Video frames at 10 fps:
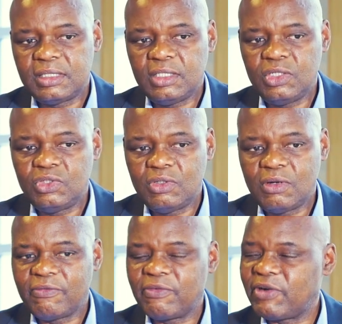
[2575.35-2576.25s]
is the
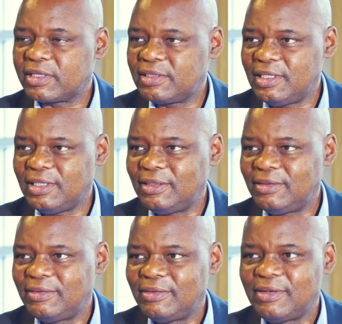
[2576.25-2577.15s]
issue of the vaccine,
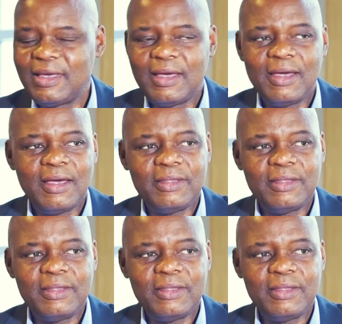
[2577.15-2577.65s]
mm-hmm.